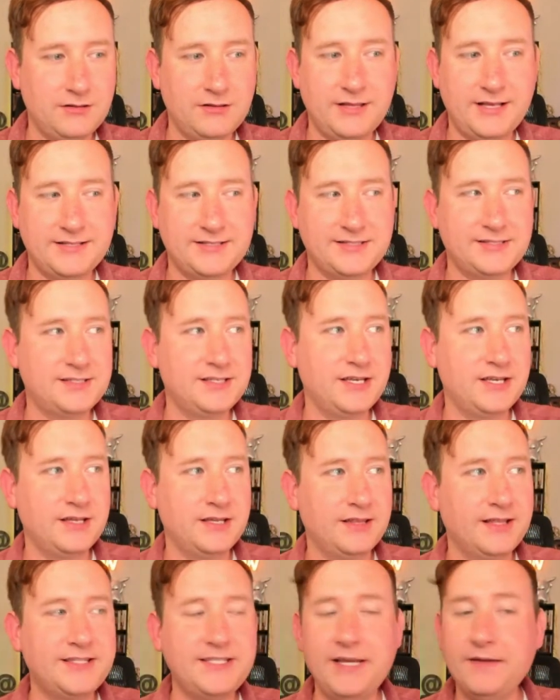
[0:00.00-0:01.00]
Let's
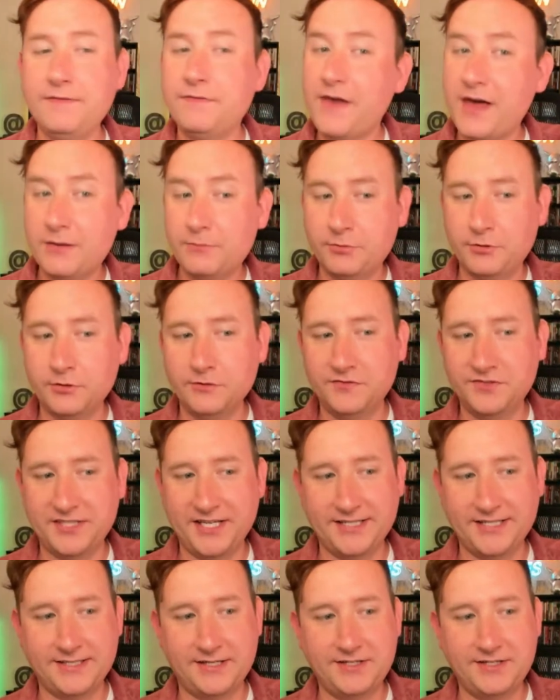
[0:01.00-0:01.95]
see if that improves things.